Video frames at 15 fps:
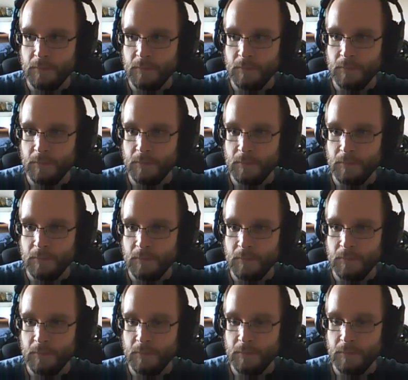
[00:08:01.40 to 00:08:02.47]

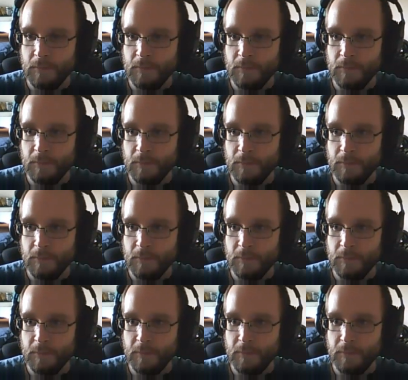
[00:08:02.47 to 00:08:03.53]

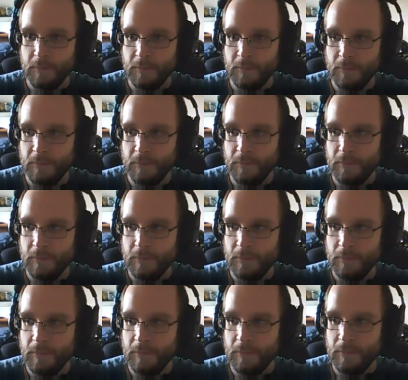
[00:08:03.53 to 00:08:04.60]

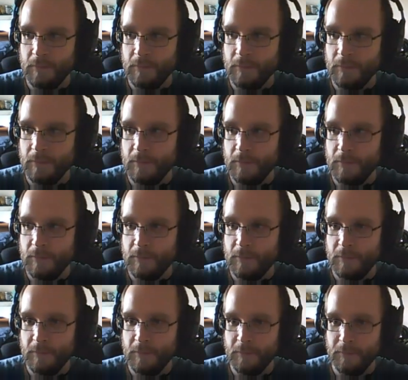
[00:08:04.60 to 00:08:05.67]

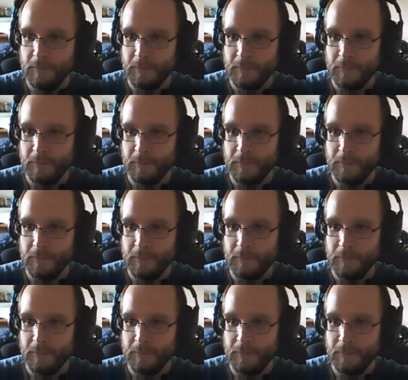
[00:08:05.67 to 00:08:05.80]
(not speaking)